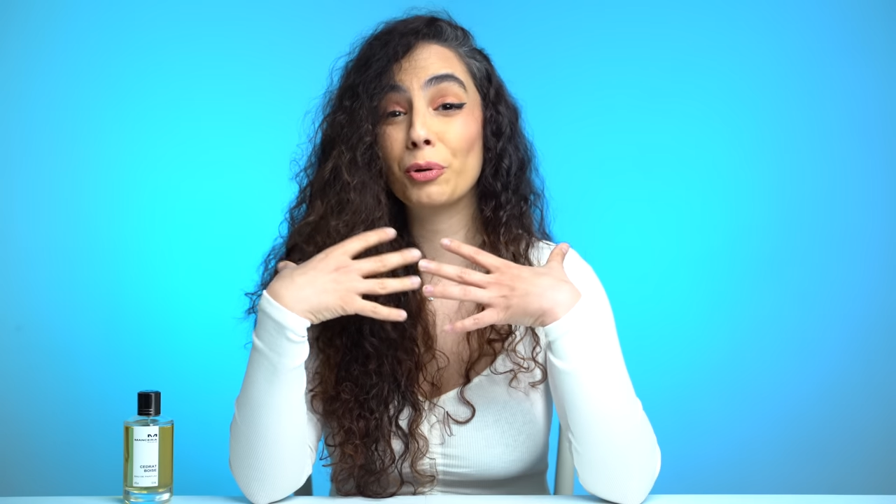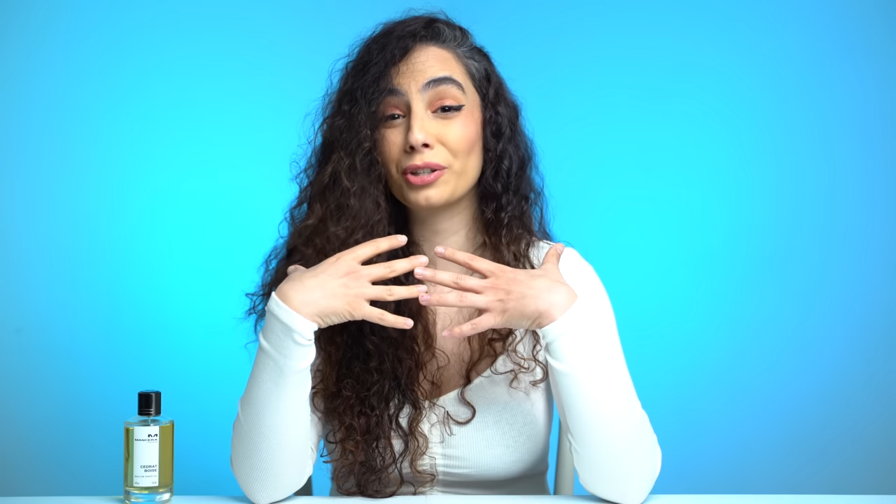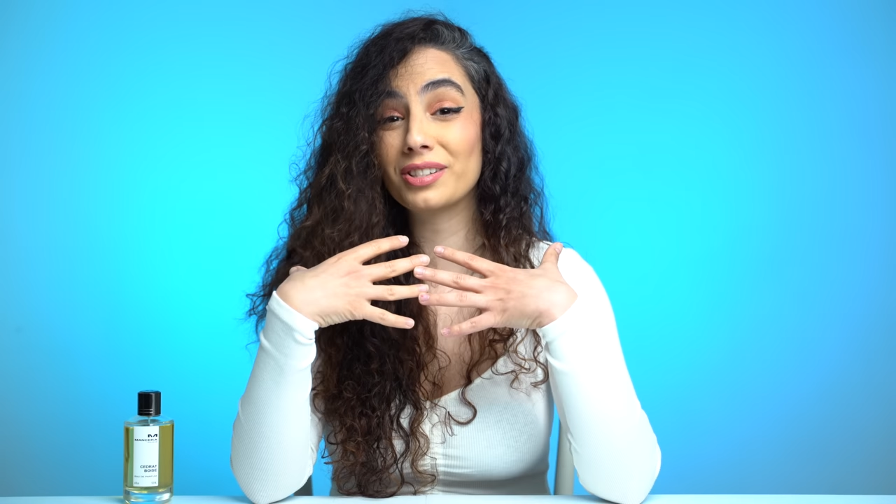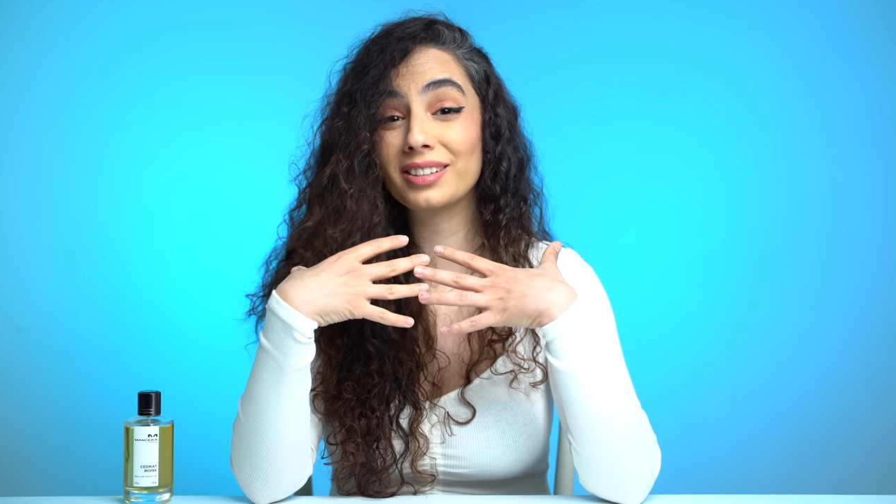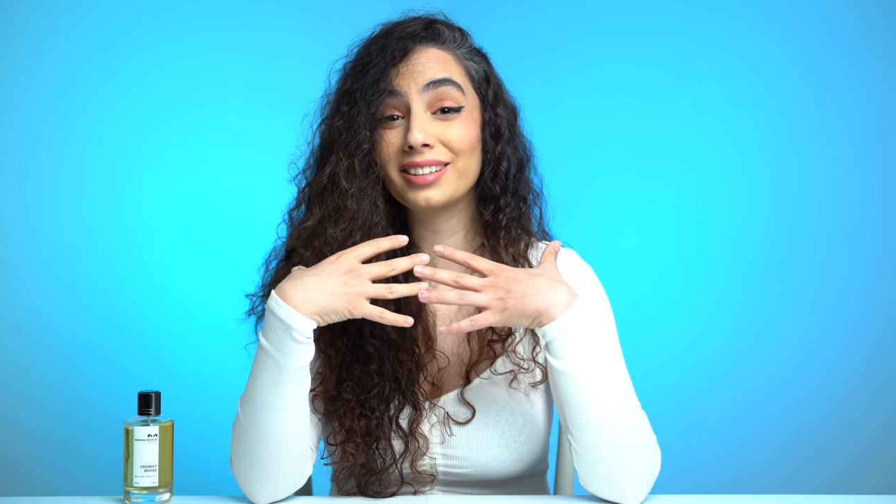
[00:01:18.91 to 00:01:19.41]

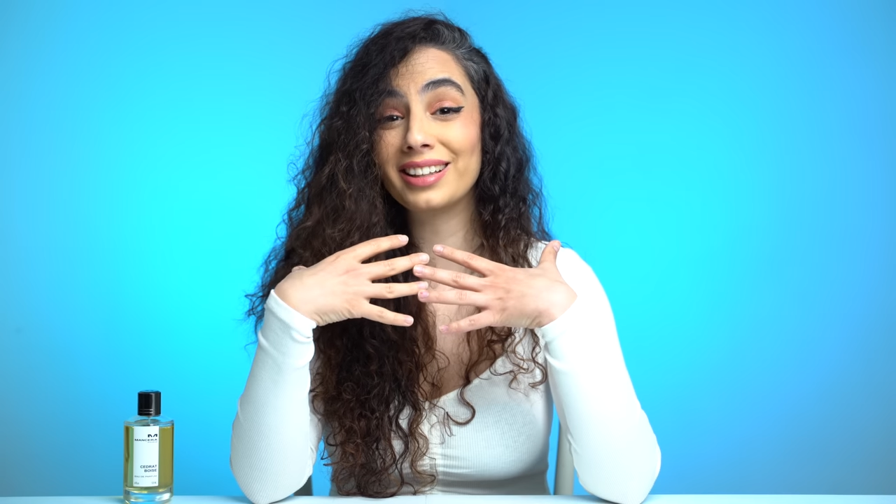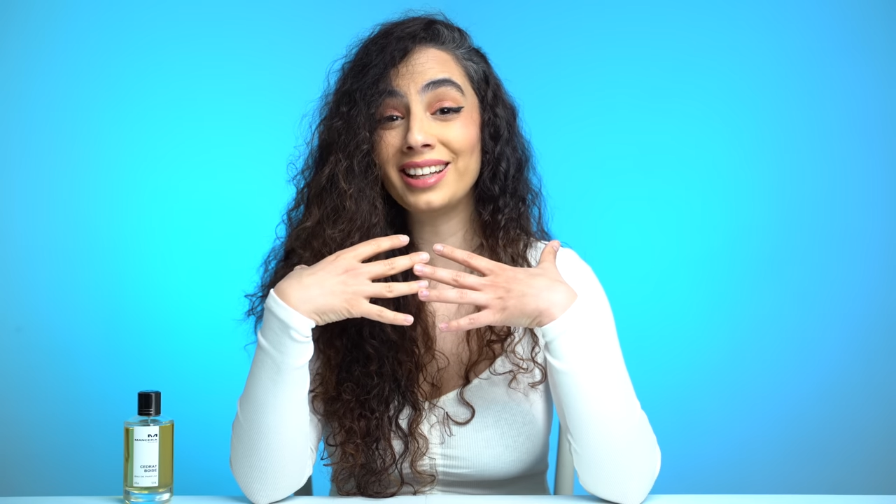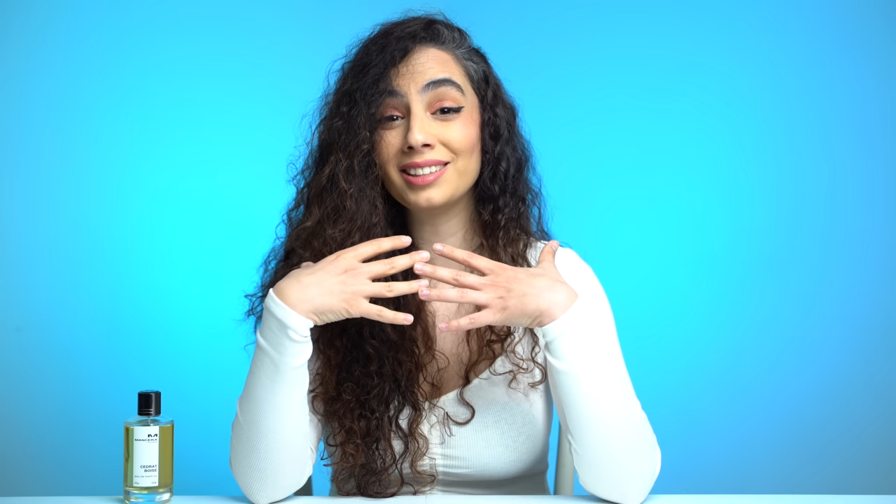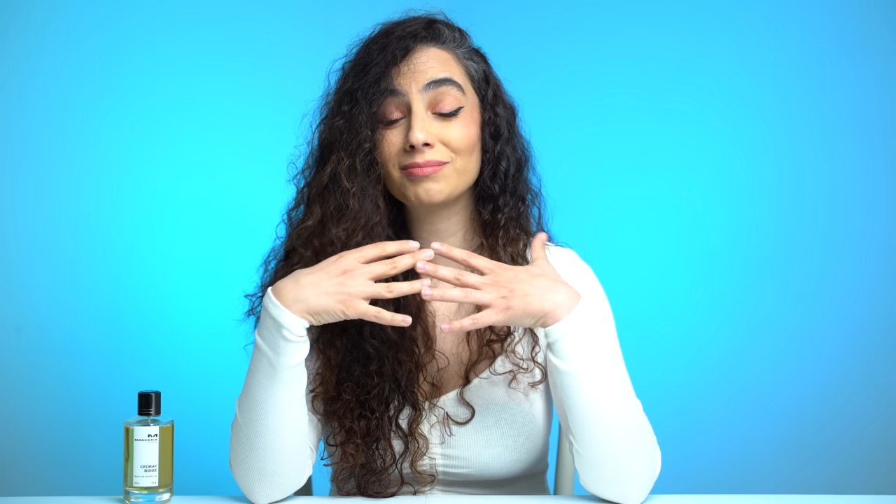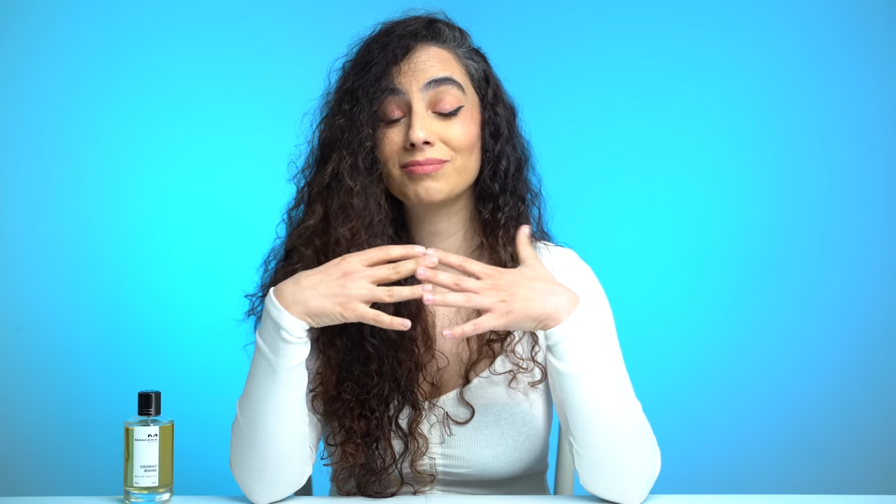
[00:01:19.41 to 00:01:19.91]

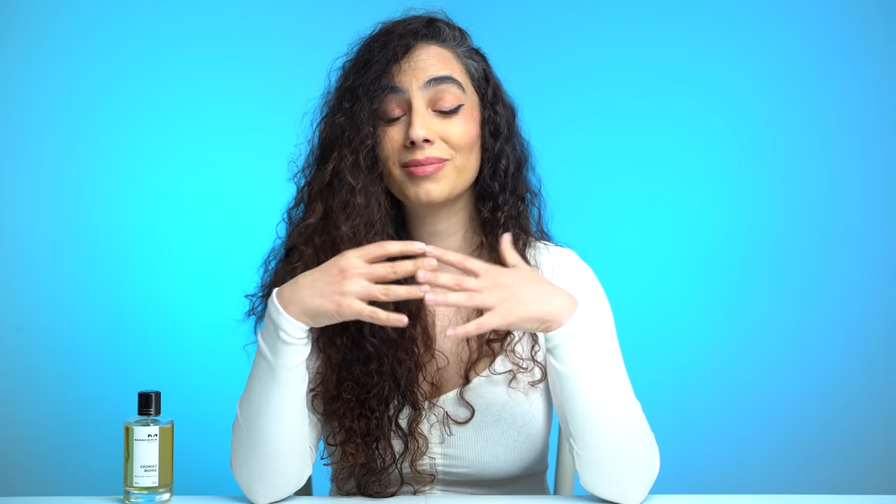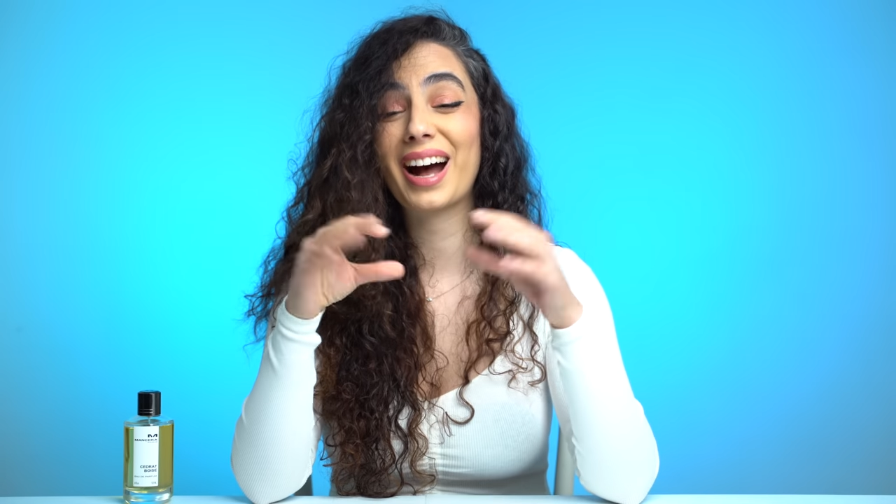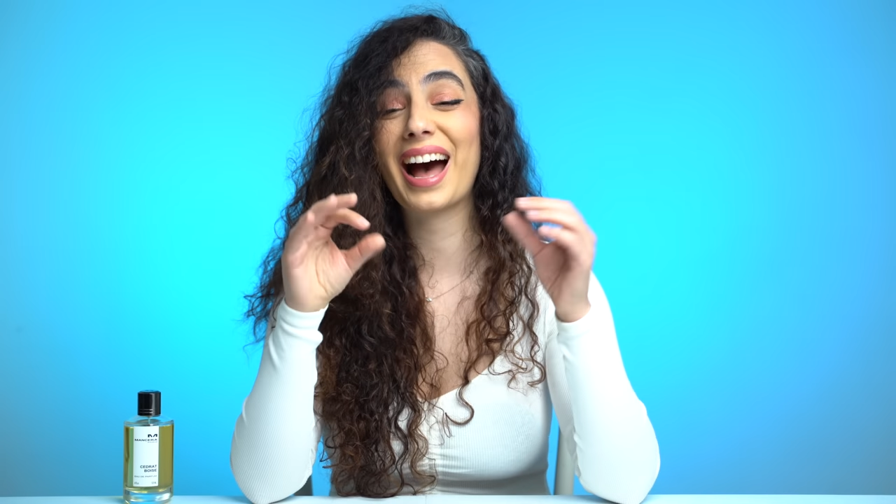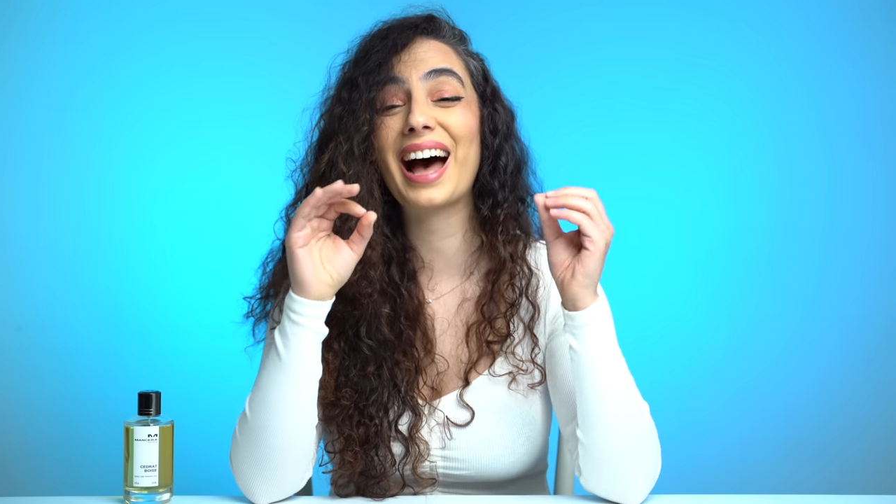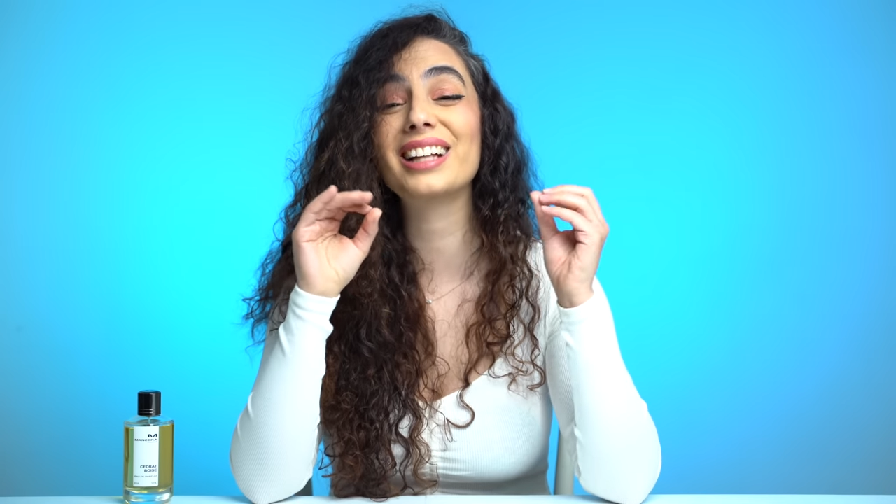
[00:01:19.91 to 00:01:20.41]
personally
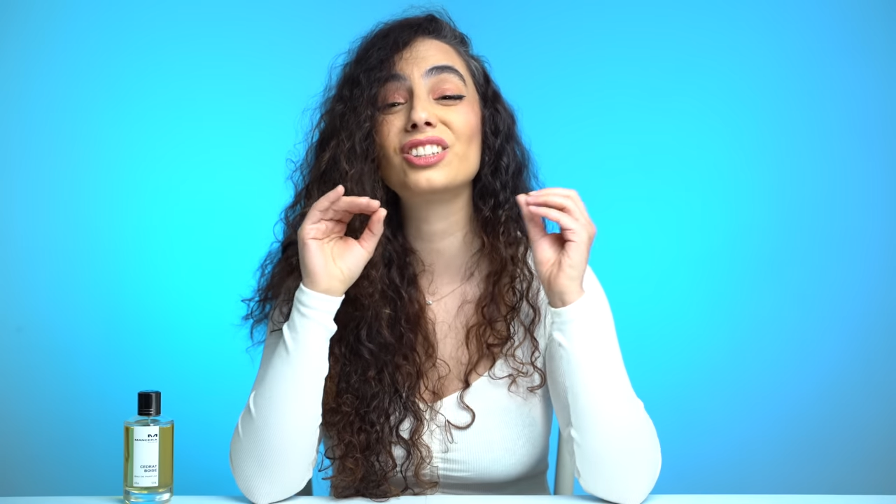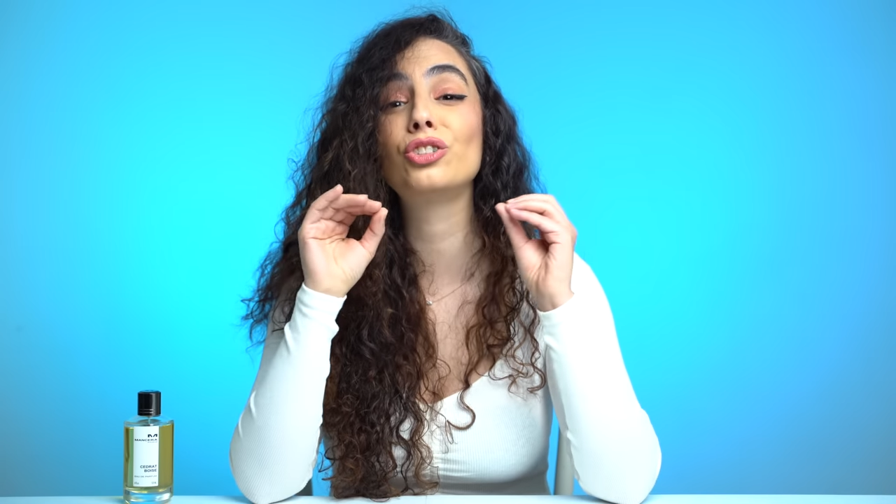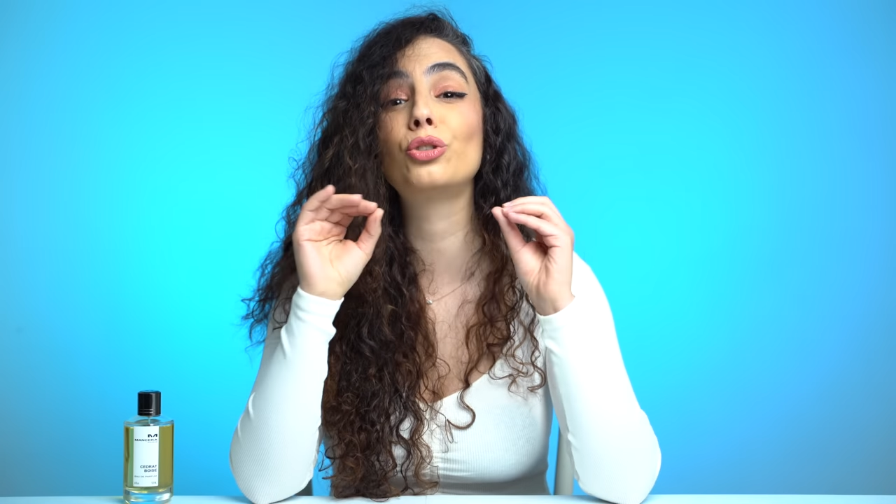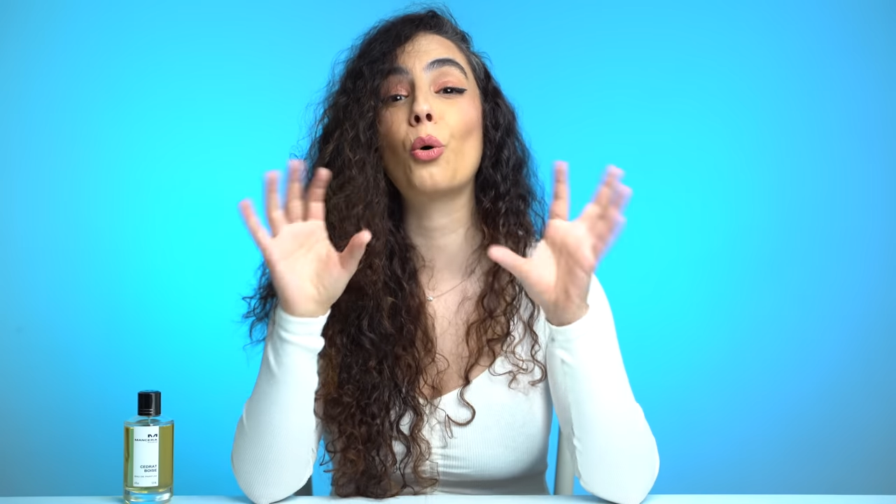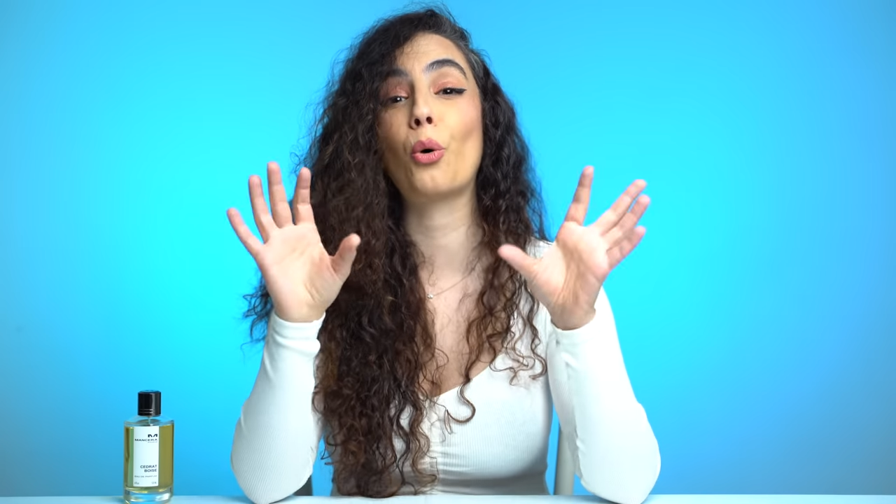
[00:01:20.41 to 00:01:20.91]

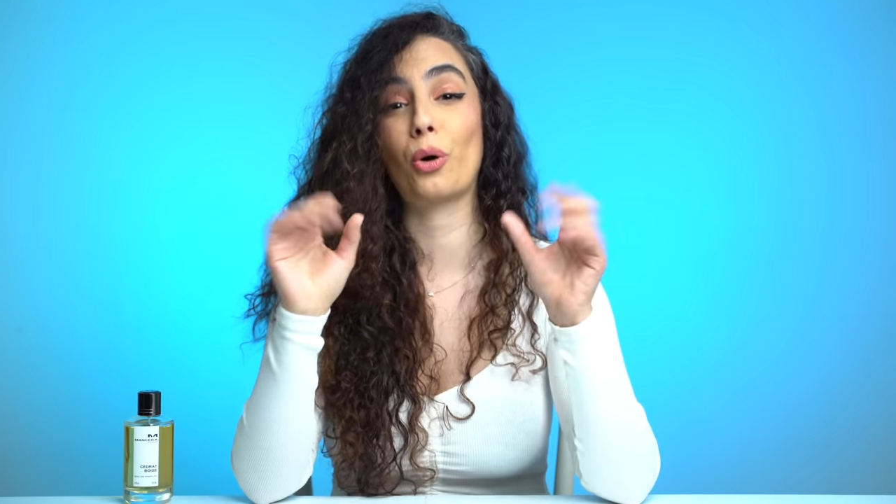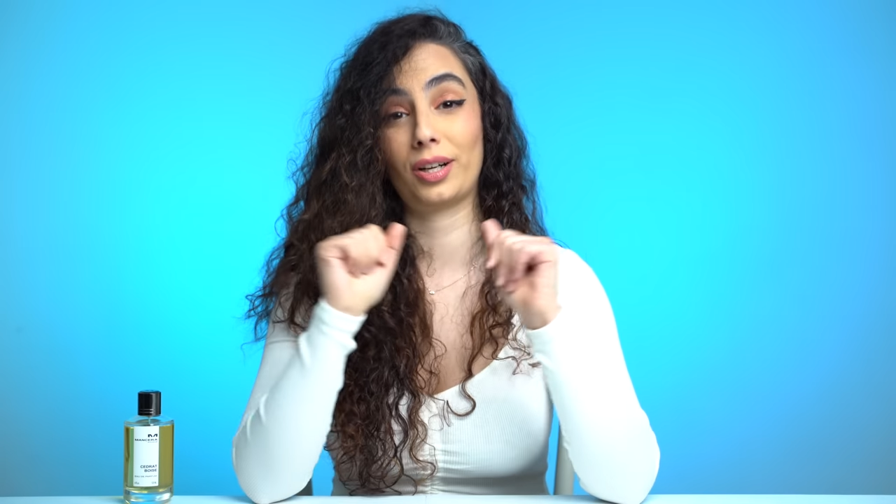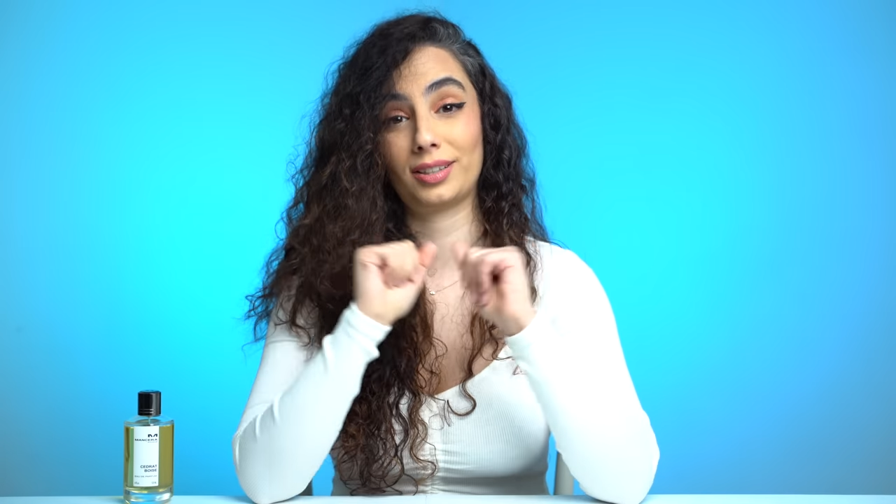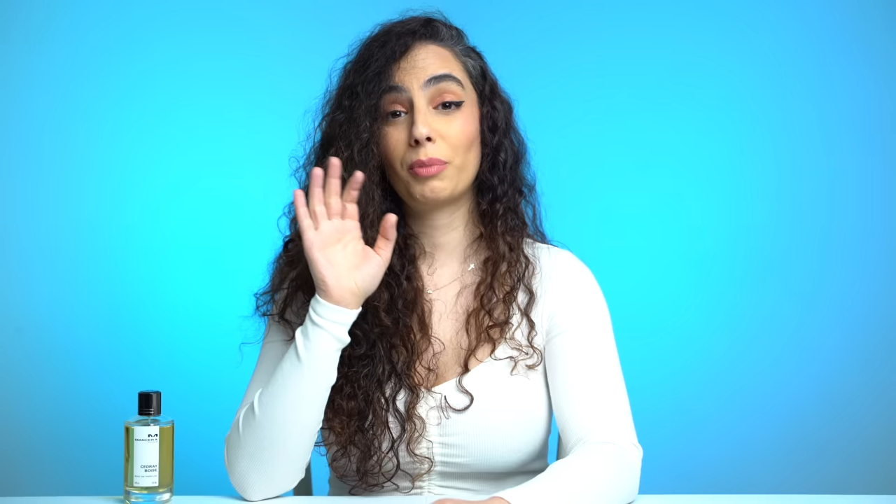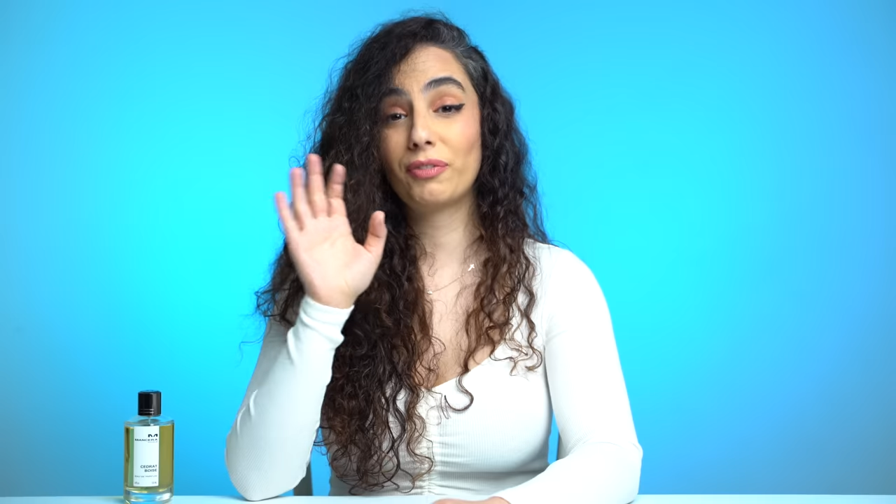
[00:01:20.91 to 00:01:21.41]
adore.